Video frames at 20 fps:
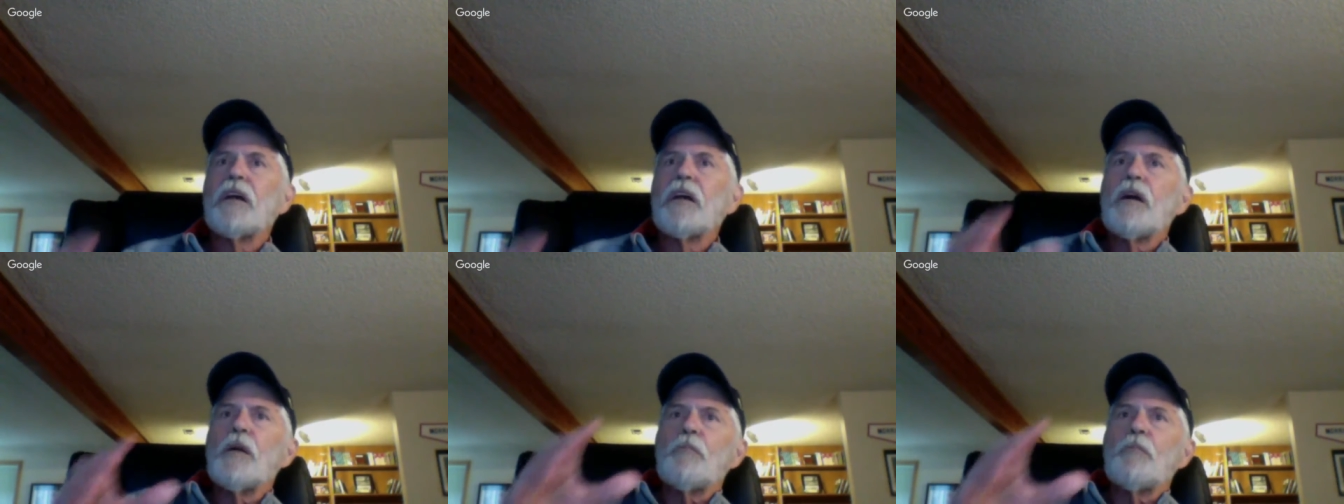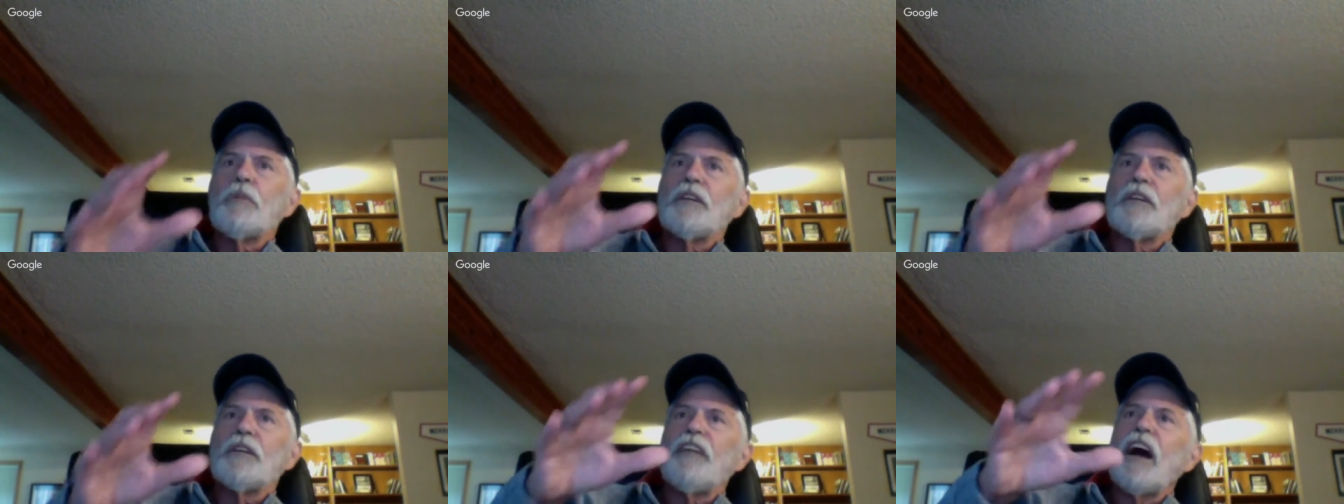
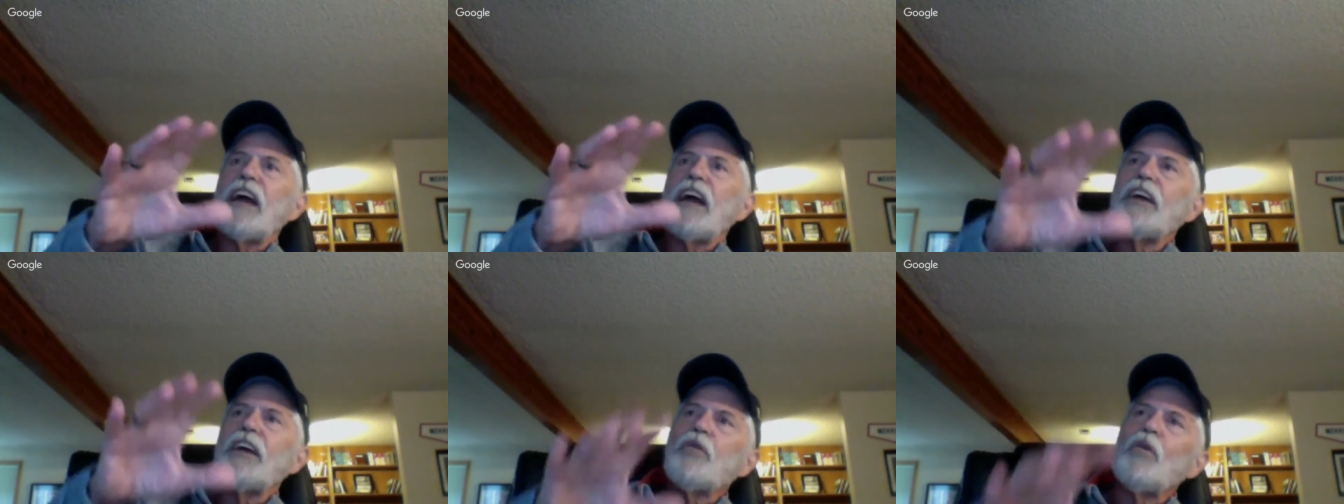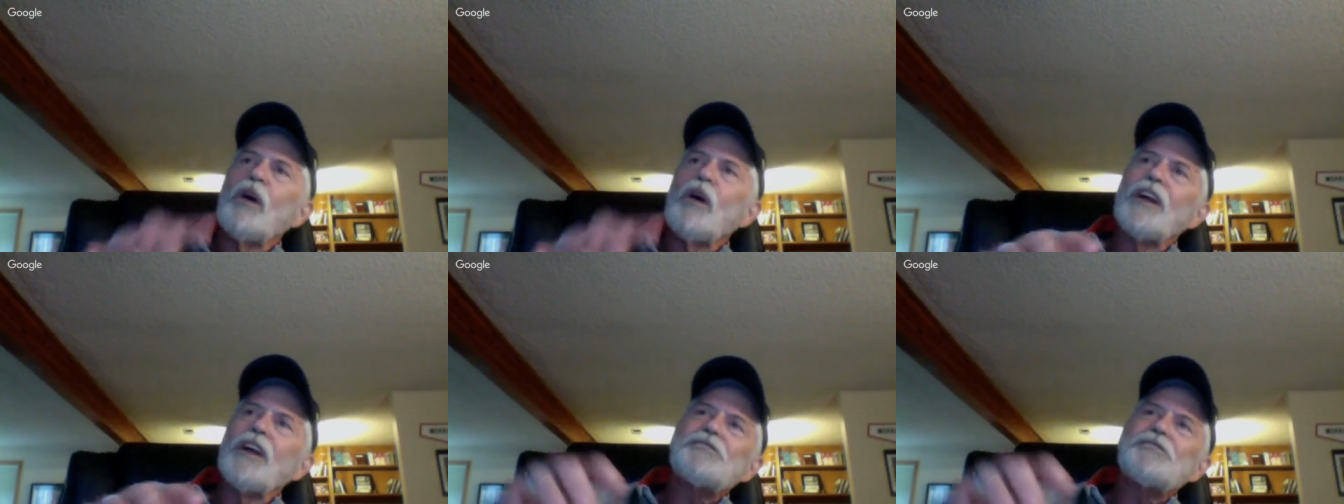But if I hear
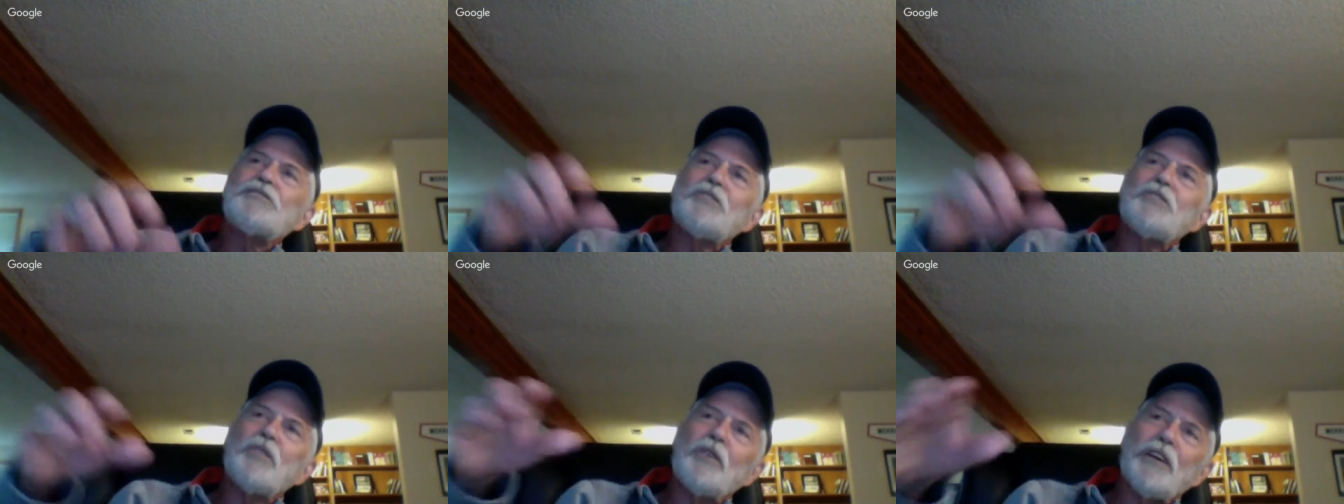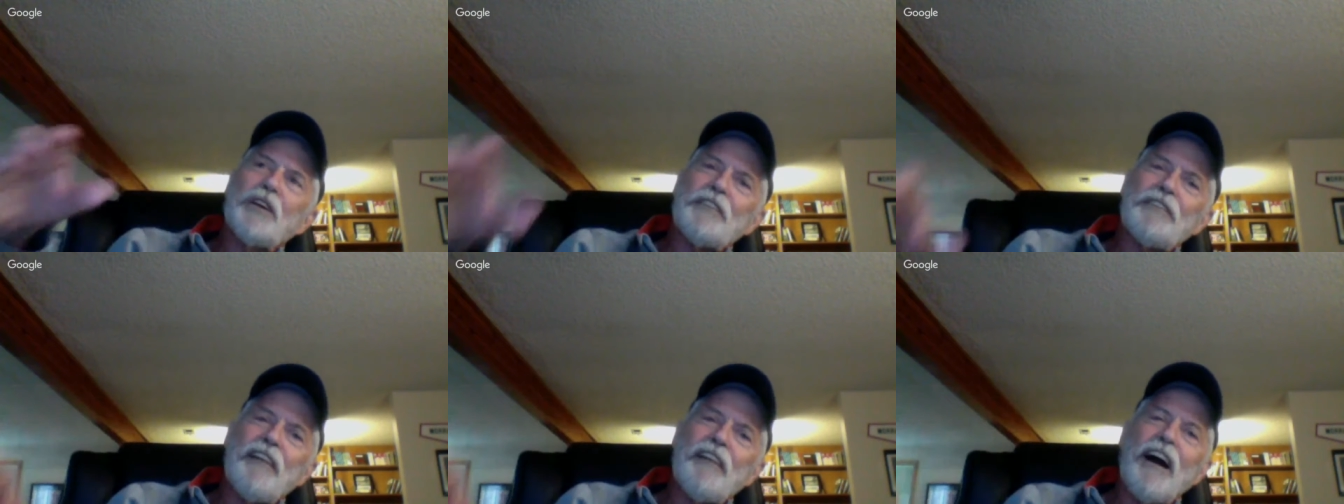1
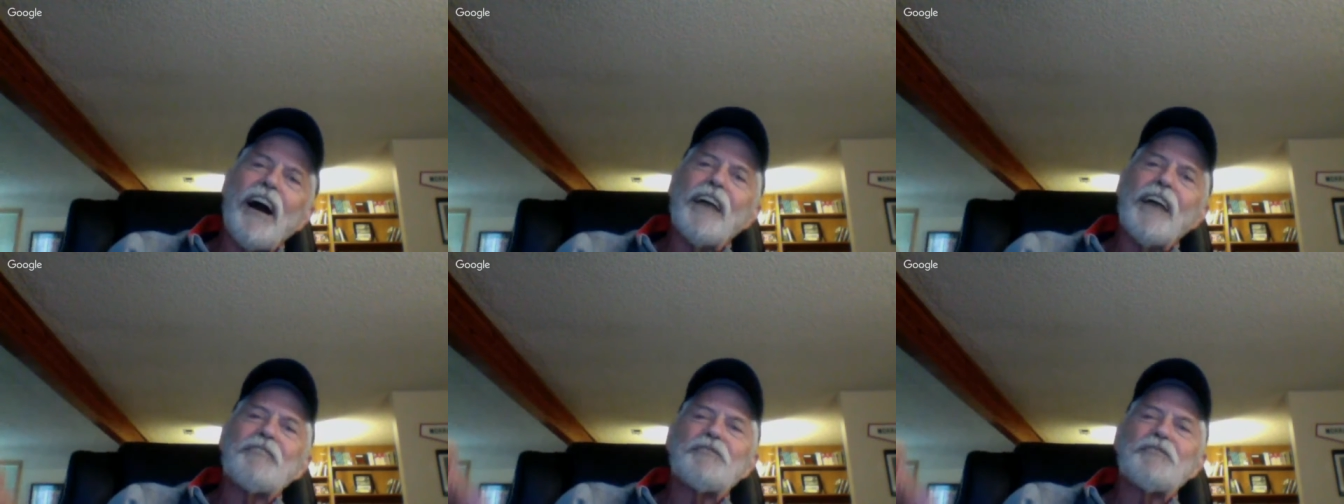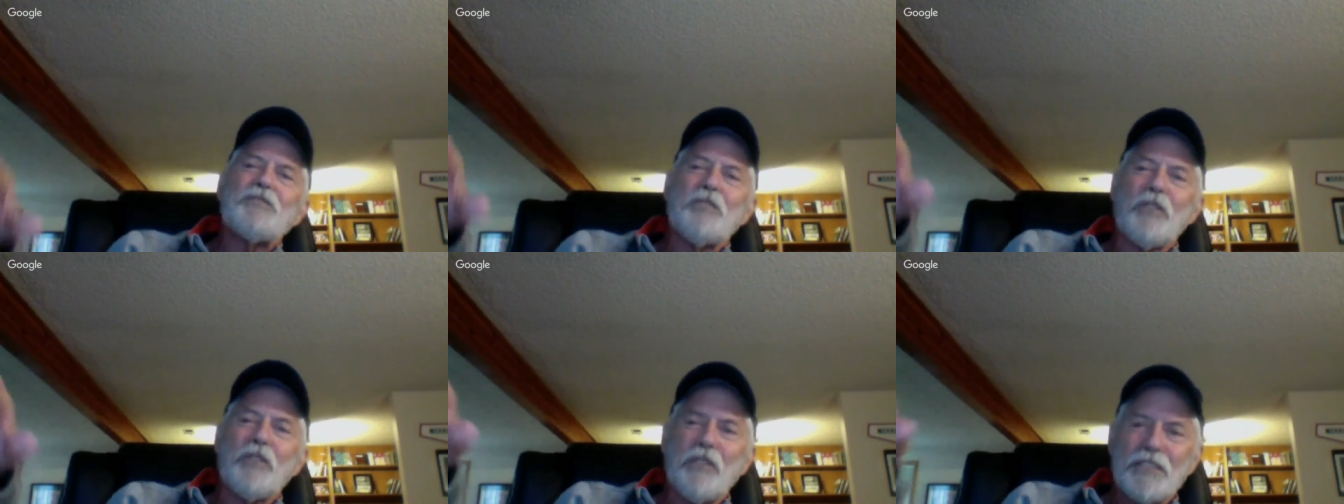story, 5
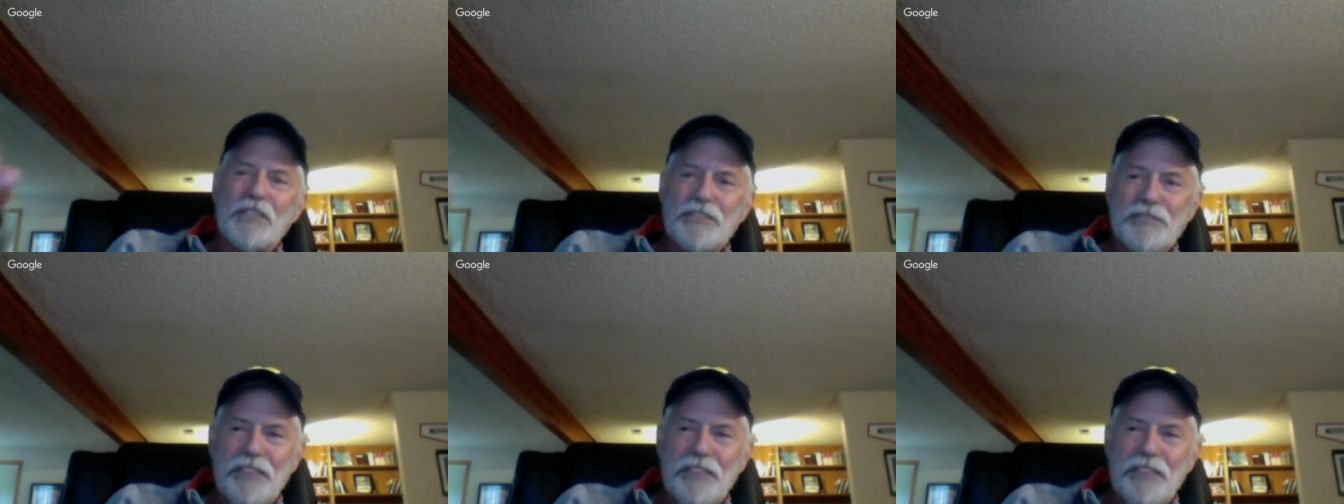stories,